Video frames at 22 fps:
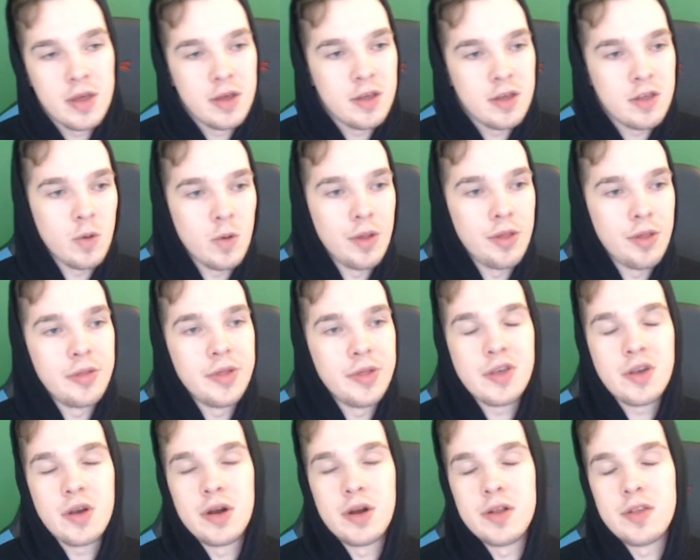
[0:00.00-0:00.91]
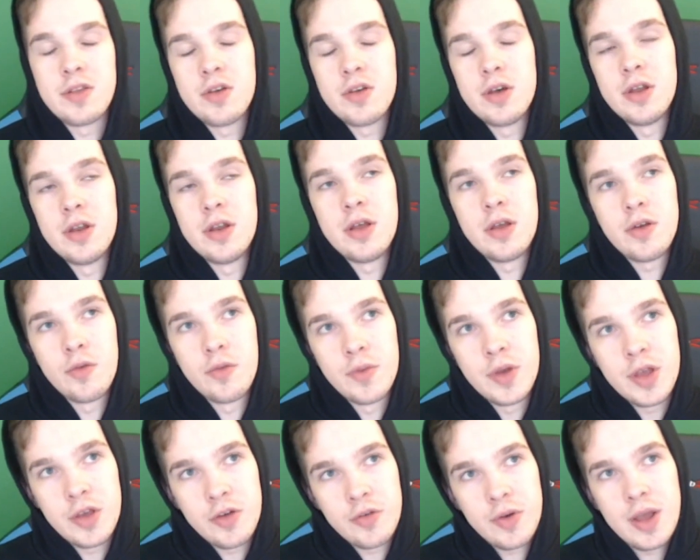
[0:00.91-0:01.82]
So whether these cards could
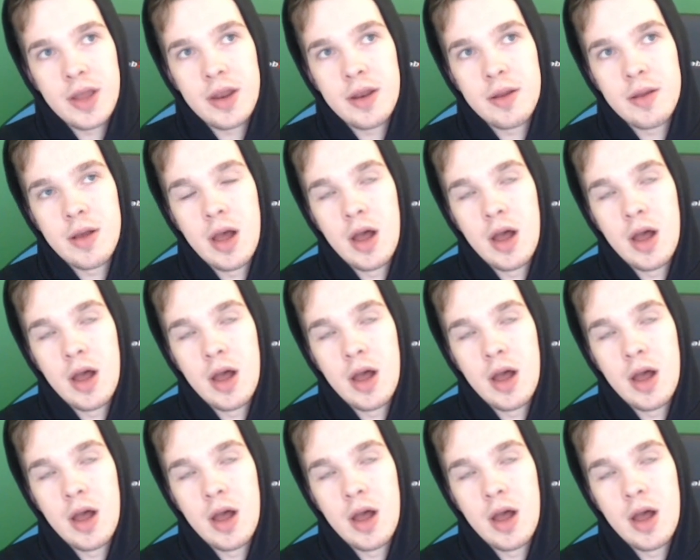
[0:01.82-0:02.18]
recreate